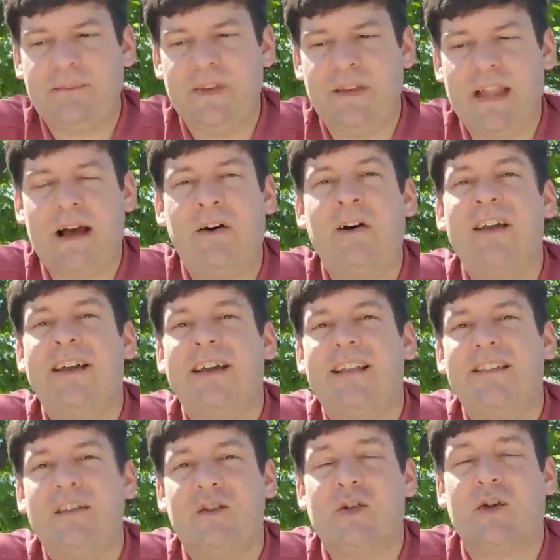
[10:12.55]
Now,
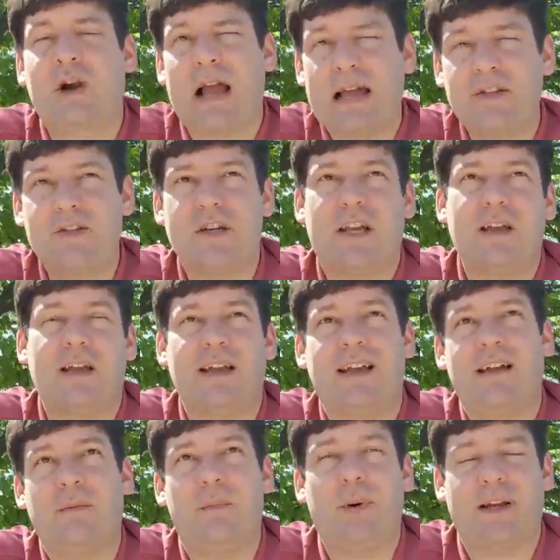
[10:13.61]
the tragic
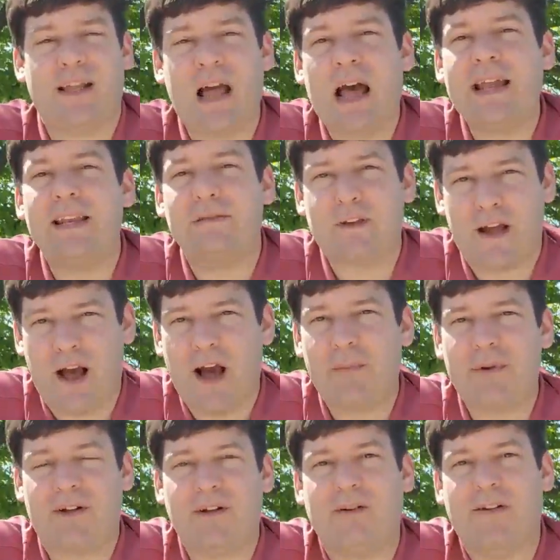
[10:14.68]
but kind of
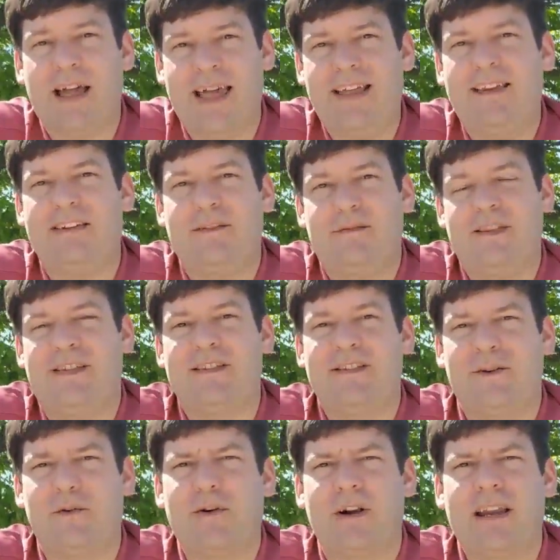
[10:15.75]
comical end of this
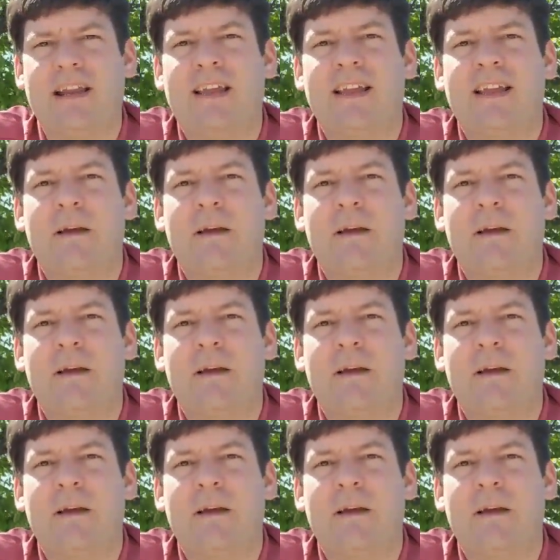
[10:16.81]
story